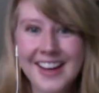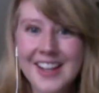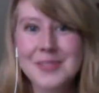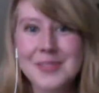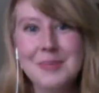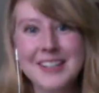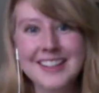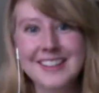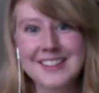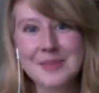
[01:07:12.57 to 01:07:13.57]
Speaking
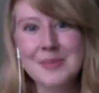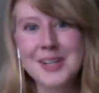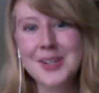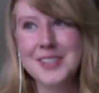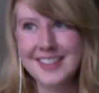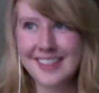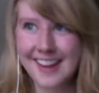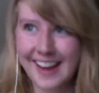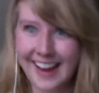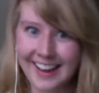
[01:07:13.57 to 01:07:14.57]
as somebody who did
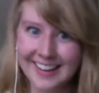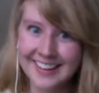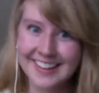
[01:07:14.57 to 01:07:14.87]
that,